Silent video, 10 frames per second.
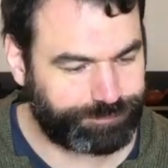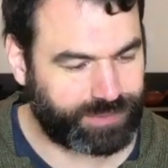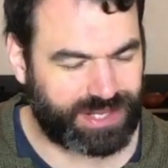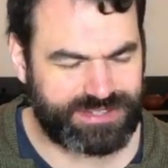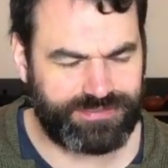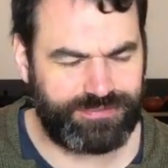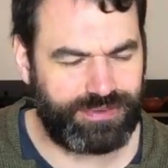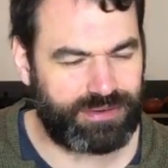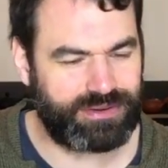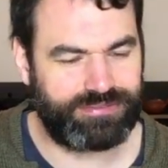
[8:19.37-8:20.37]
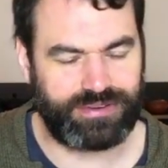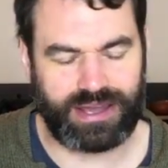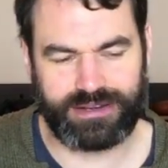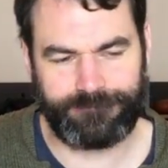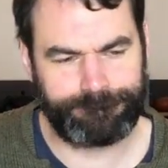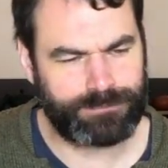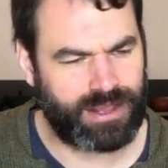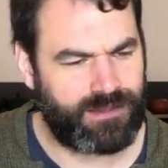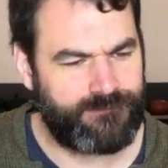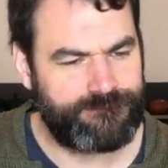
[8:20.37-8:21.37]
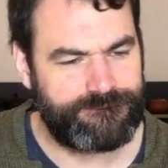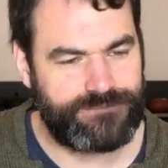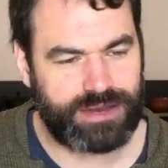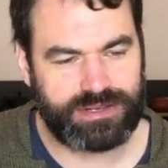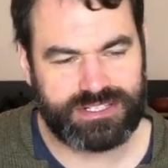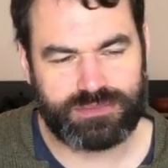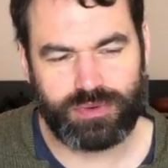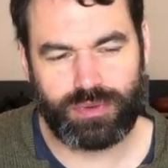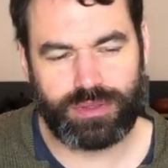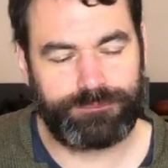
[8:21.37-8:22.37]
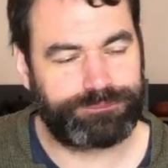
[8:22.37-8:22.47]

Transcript: It's very fine, very smooth,